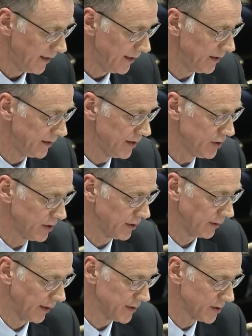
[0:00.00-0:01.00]
In
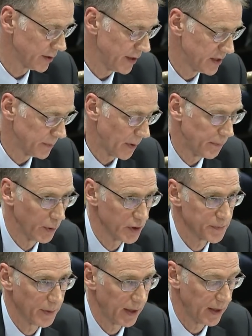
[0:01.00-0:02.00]
addition, legislation
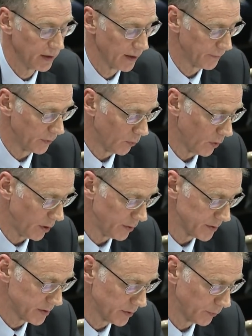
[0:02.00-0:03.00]
proposed by Governor
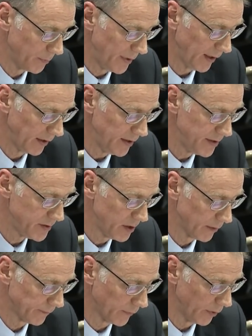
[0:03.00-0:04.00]
Walz would make it
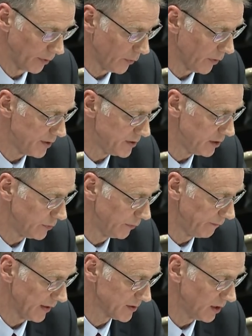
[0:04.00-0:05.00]
easier for the OIG to
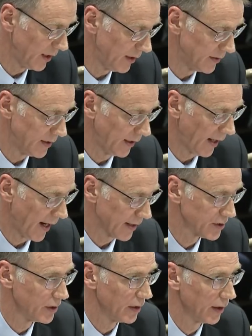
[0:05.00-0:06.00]
investigate and take
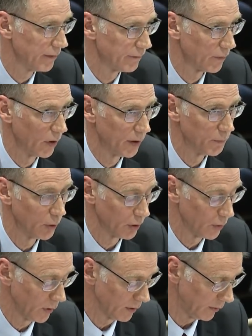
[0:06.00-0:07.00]
action on fraud more
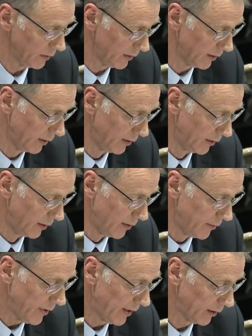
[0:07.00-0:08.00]
quickly.
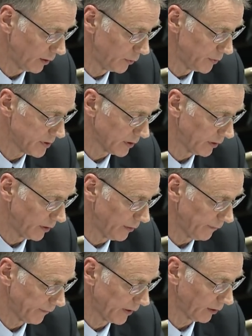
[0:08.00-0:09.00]
That includes
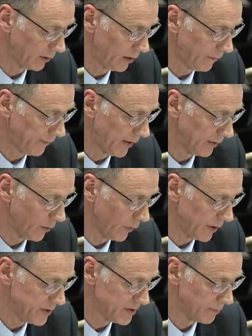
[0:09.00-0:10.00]
clarifying the
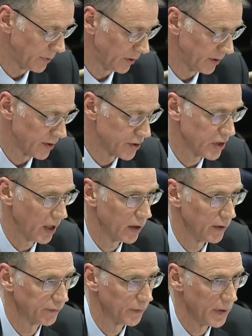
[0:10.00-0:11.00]
OIG's ability to
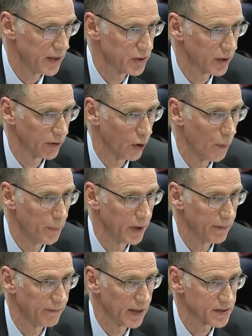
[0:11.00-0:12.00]
share information on open
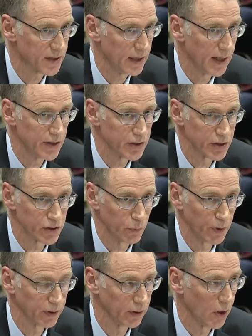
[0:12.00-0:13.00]
investigations
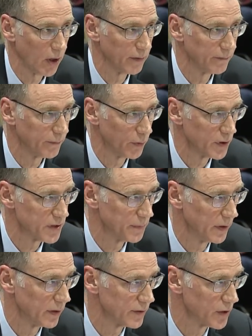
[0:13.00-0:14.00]
with law
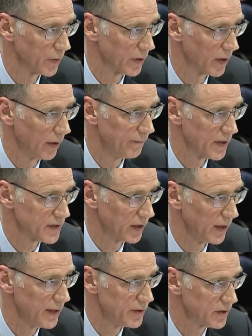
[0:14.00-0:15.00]
enforcement so that our
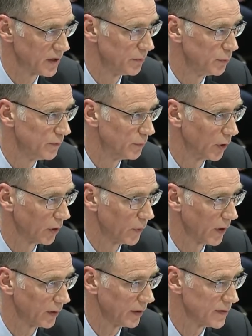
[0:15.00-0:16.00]
investigations can move more
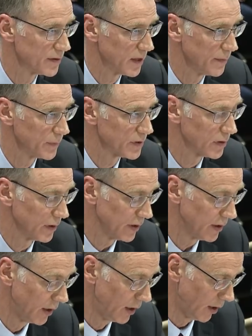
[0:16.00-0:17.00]
quickly and
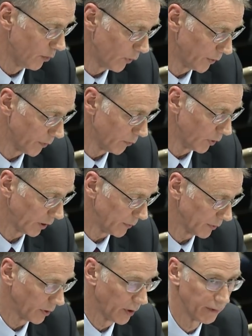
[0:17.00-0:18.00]
seamlessly when we're working
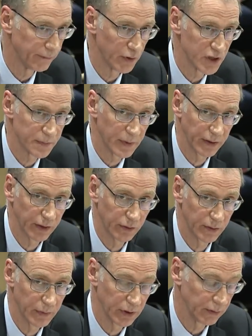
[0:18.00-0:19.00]
with law enforcement on the
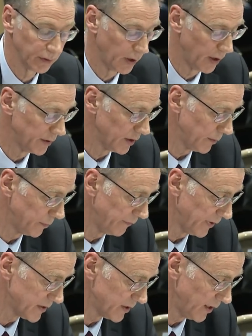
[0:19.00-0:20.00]
criminal type
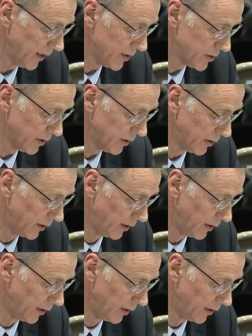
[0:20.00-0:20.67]
investigation.